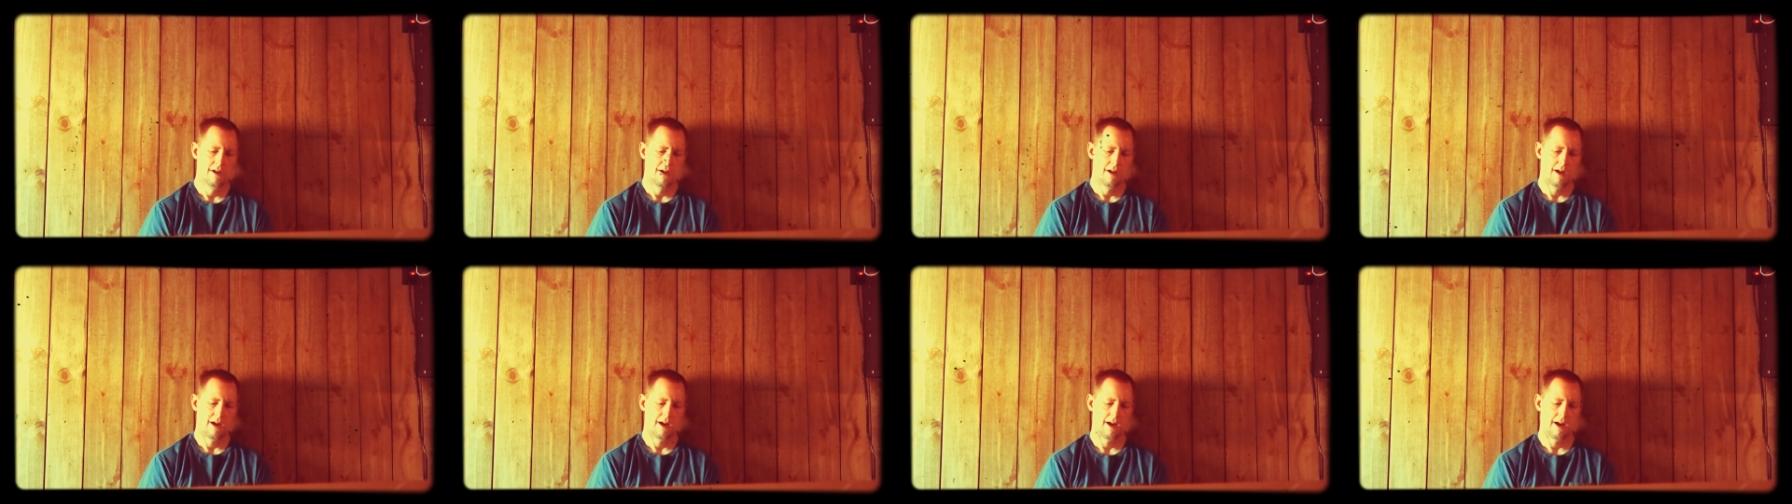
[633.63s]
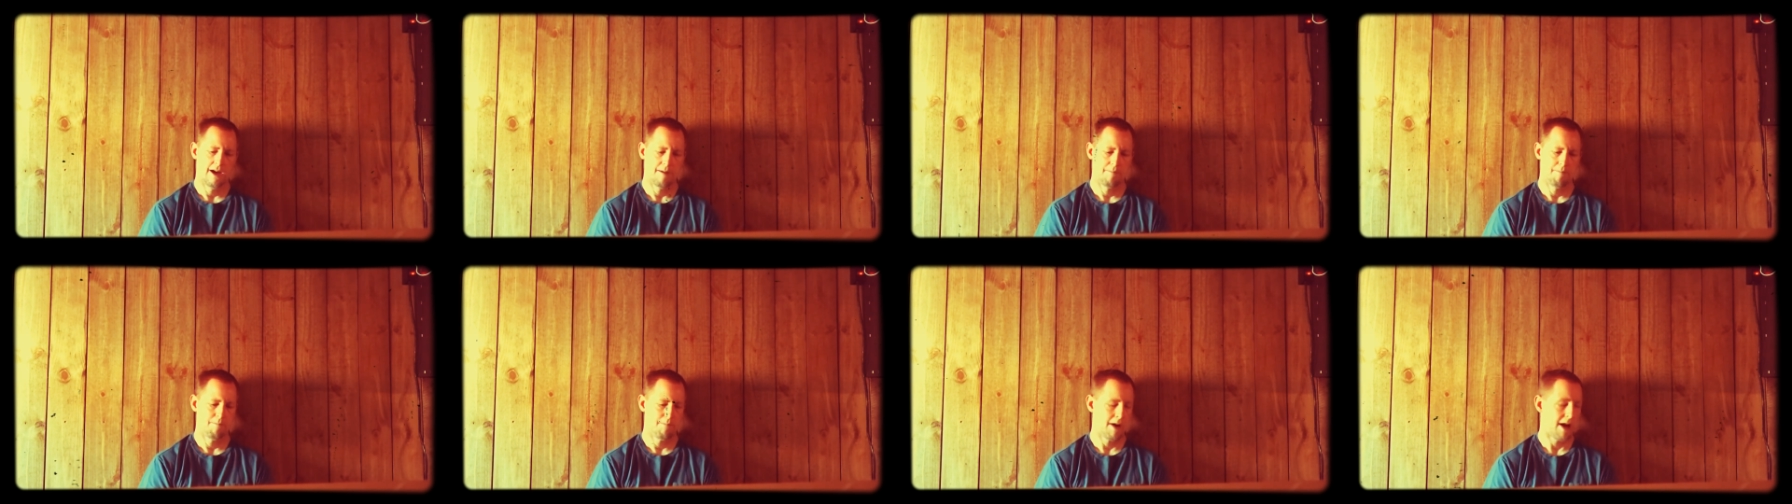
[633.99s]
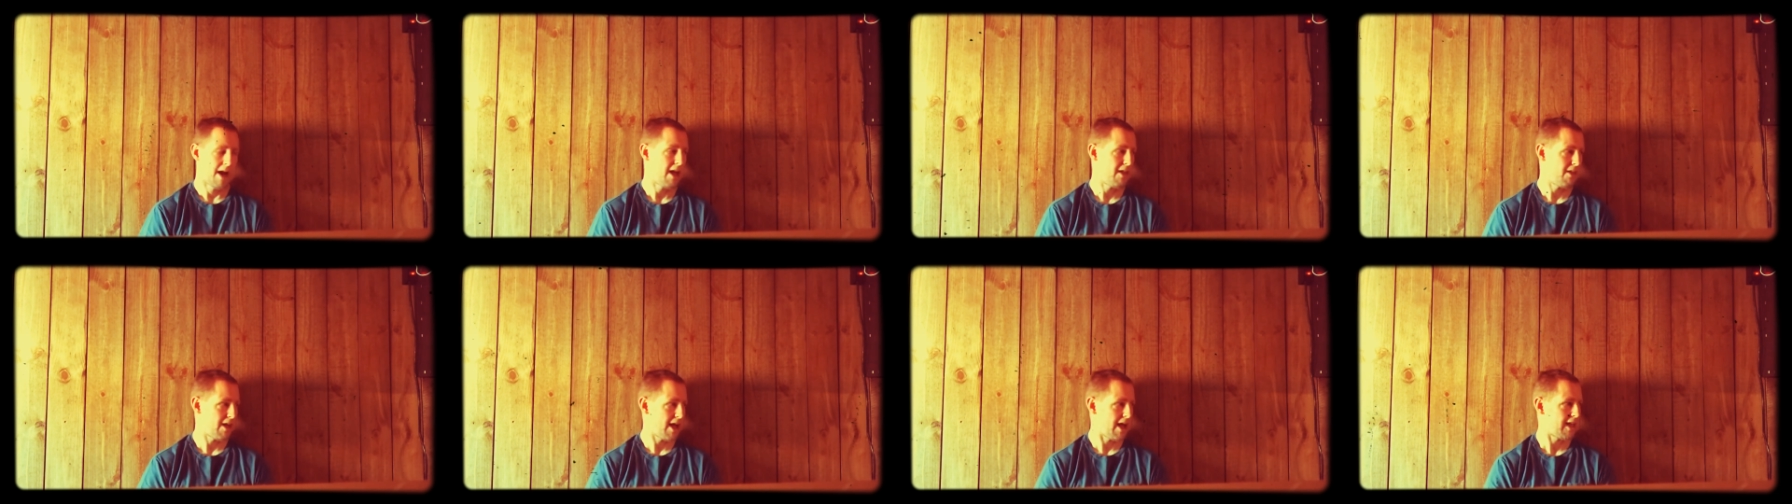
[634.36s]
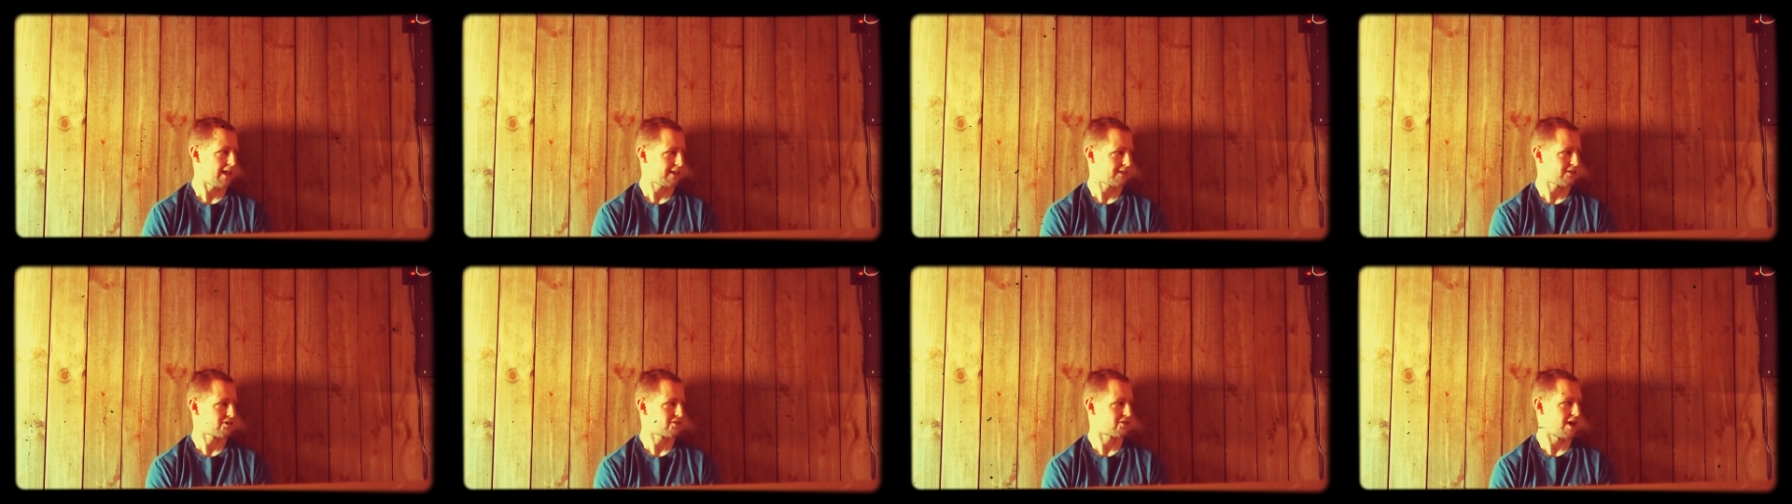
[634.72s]
But I
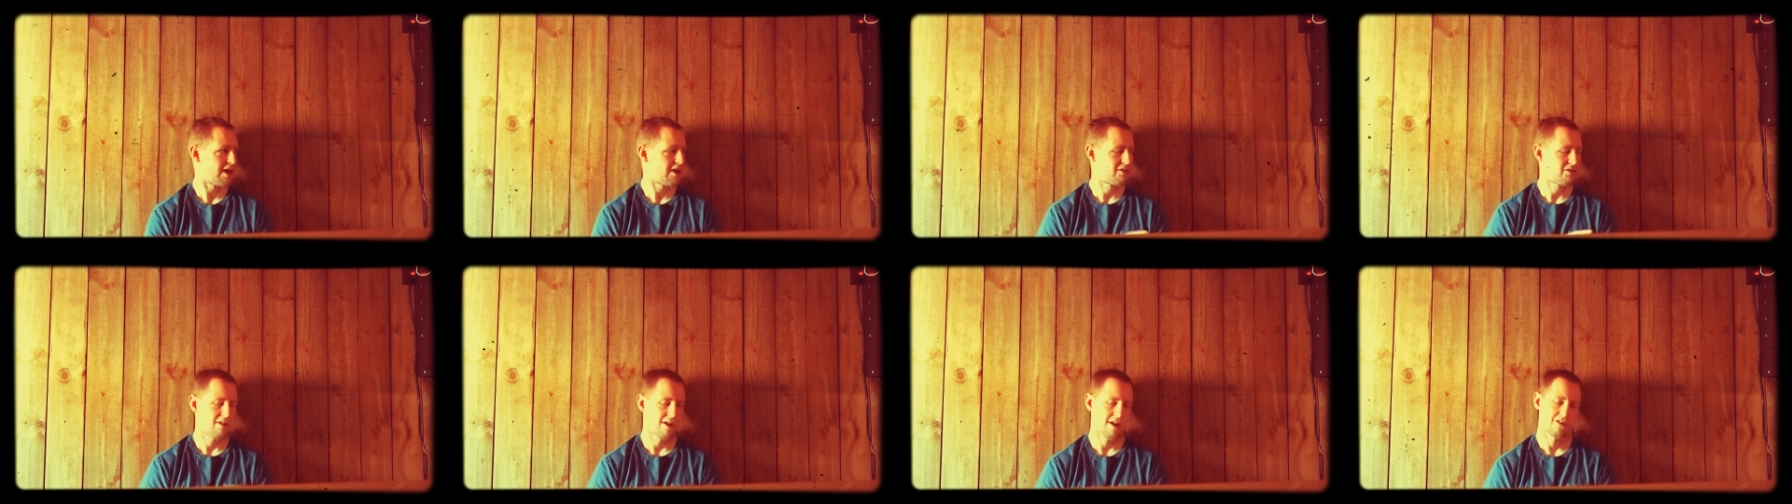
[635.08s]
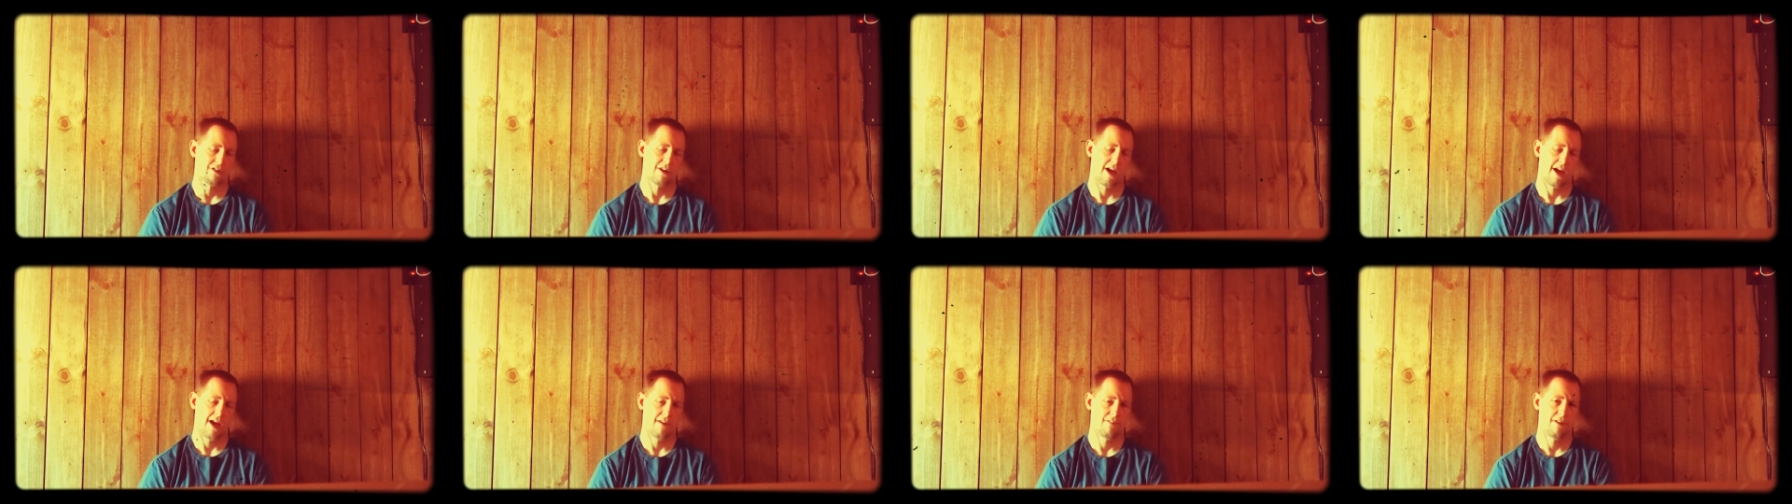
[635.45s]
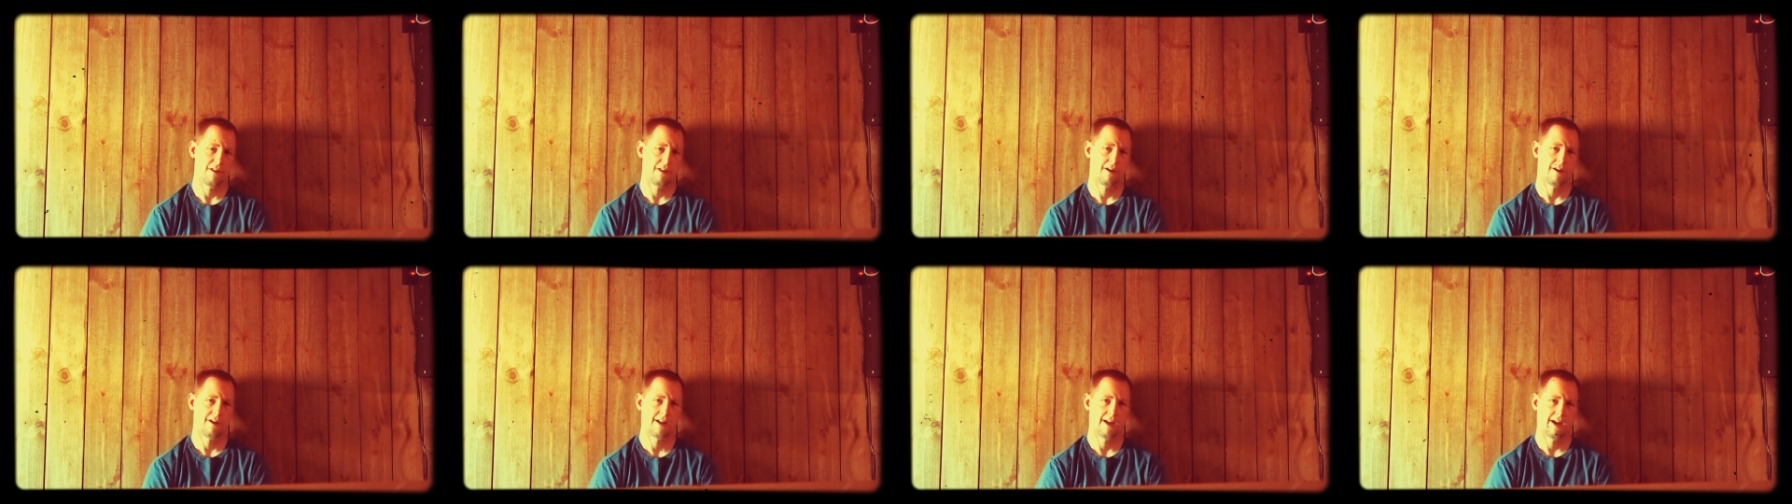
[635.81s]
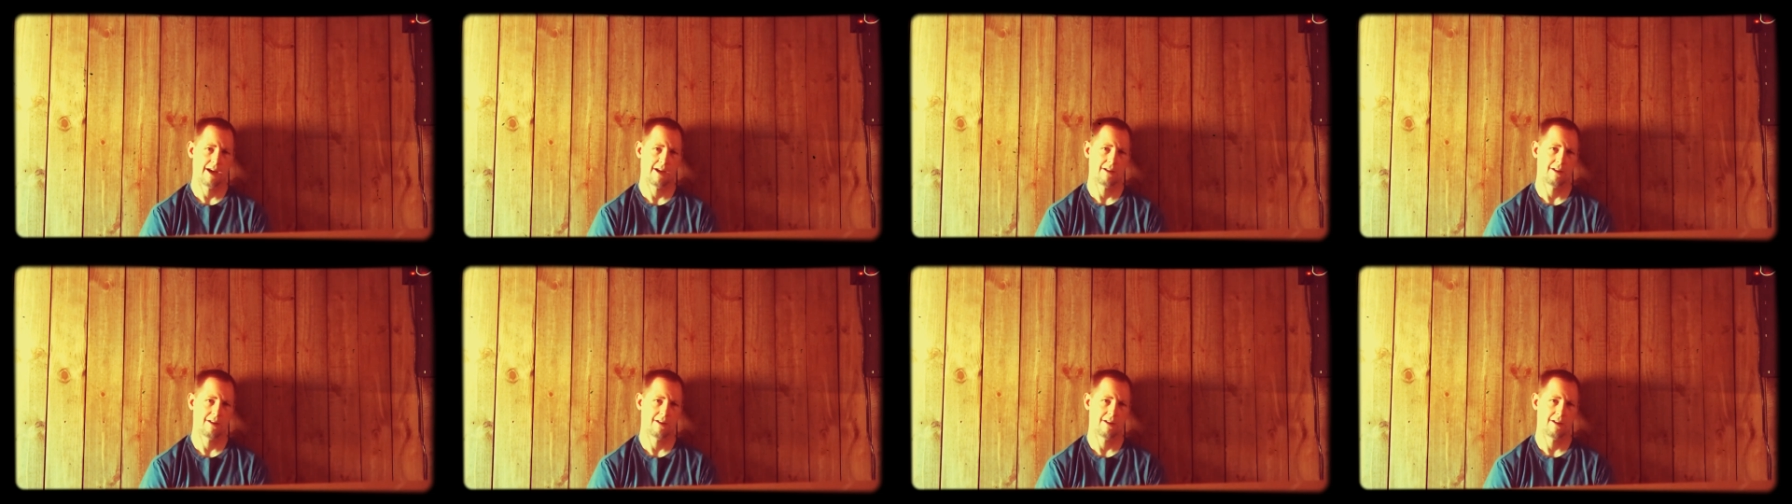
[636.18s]
like the straight 6 I have in there now.